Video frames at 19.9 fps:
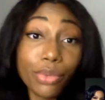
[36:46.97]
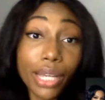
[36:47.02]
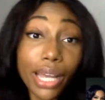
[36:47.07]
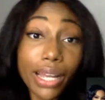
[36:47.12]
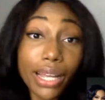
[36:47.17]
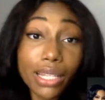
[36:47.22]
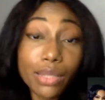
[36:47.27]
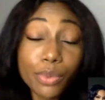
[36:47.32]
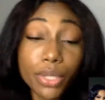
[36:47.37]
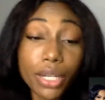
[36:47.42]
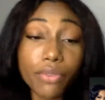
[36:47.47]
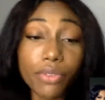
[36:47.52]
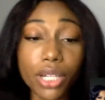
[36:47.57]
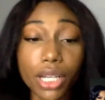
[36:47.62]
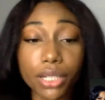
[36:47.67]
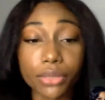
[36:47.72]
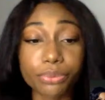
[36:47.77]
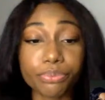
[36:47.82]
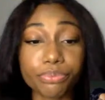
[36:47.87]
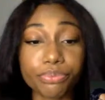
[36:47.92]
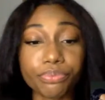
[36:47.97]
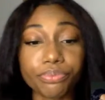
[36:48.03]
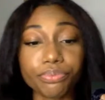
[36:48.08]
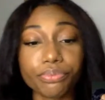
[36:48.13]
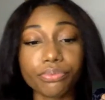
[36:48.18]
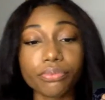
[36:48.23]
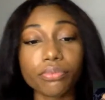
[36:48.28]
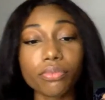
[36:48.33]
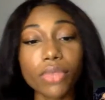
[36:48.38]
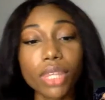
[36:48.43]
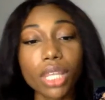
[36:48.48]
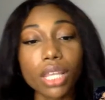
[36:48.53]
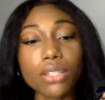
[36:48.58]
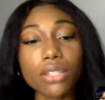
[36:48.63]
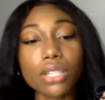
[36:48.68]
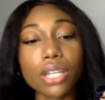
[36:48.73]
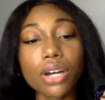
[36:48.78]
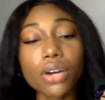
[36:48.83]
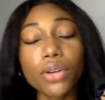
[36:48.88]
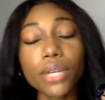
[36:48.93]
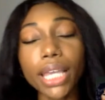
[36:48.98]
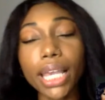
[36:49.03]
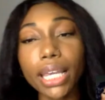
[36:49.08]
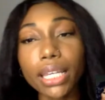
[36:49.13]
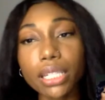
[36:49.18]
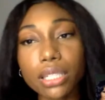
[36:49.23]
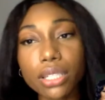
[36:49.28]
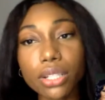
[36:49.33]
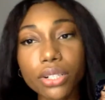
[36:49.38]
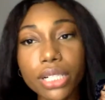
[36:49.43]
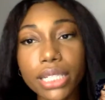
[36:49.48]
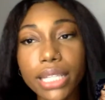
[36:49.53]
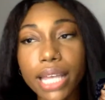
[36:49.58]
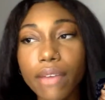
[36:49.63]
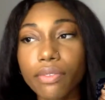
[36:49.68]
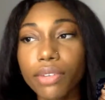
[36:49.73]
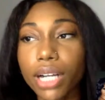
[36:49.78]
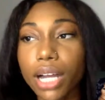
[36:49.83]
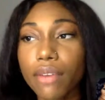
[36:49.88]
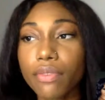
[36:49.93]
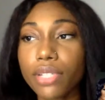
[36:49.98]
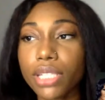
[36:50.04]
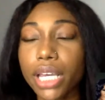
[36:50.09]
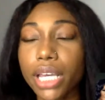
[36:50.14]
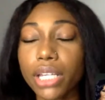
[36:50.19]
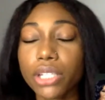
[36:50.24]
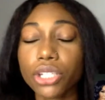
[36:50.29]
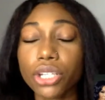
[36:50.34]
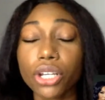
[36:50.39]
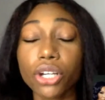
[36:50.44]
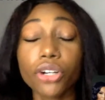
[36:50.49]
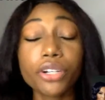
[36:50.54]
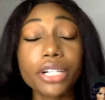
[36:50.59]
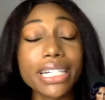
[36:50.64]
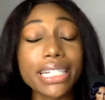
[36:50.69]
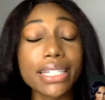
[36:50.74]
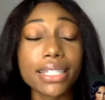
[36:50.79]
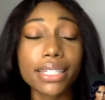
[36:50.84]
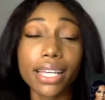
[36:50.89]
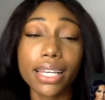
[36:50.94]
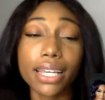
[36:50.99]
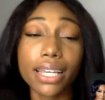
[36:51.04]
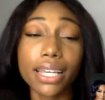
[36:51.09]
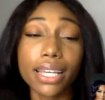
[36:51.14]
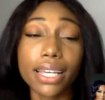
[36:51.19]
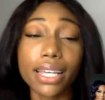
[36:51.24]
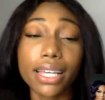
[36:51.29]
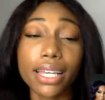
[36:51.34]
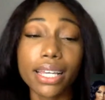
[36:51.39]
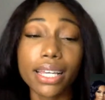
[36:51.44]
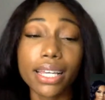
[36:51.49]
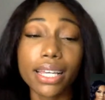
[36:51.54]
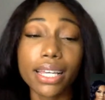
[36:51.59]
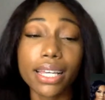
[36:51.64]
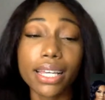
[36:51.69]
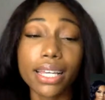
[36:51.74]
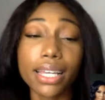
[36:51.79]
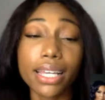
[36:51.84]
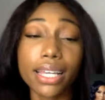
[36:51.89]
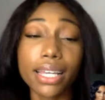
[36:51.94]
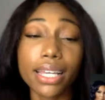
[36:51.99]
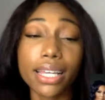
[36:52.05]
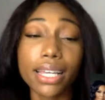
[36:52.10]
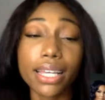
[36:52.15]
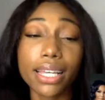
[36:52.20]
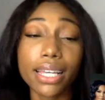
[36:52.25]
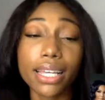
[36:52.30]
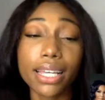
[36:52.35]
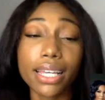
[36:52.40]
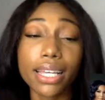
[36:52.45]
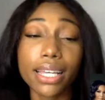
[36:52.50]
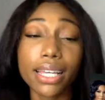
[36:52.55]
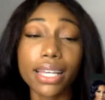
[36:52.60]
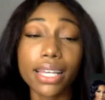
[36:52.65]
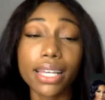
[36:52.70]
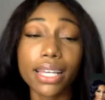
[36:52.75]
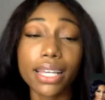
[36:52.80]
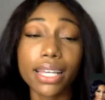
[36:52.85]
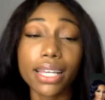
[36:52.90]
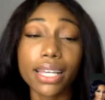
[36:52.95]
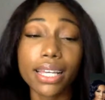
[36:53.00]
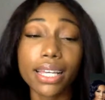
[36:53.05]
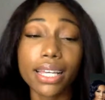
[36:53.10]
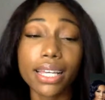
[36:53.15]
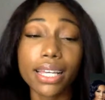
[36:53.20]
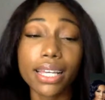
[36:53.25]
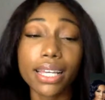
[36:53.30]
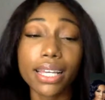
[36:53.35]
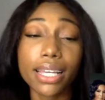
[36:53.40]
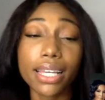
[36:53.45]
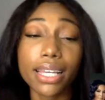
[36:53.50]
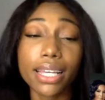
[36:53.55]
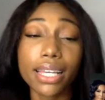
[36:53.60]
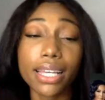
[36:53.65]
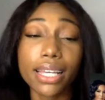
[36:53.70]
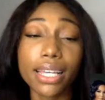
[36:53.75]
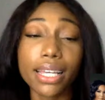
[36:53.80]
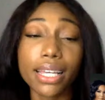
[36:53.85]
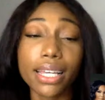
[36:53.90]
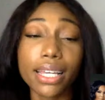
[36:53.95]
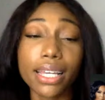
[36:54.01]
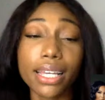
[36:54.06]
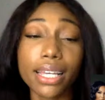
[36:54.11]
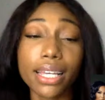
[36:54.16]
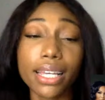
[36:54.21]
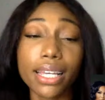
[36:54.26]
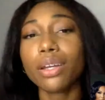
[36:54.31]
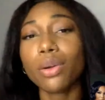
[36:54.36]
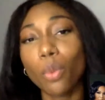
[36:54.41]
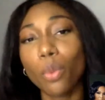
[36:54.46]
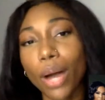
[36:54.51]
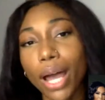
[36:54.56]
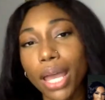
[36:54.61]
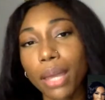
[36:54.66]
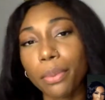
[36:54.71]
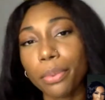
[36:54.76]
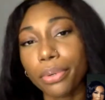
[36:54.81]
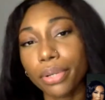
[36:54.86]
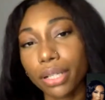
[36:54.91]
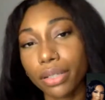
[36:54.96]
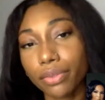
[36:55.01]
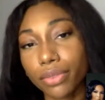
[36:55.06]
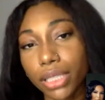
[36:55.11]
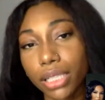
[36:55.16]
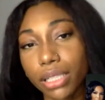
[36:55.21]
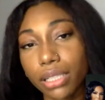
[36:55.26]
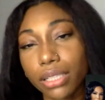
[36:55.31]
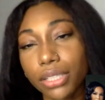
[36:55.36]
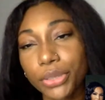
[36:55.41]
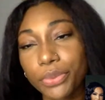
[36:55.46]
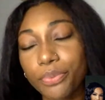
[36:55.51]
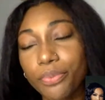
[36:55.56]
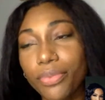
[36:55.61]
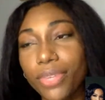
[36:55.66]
I guess we'll never know. So Candace and Chris have a conversation. Chris says that Candace was over the top whenever she called it white privilege.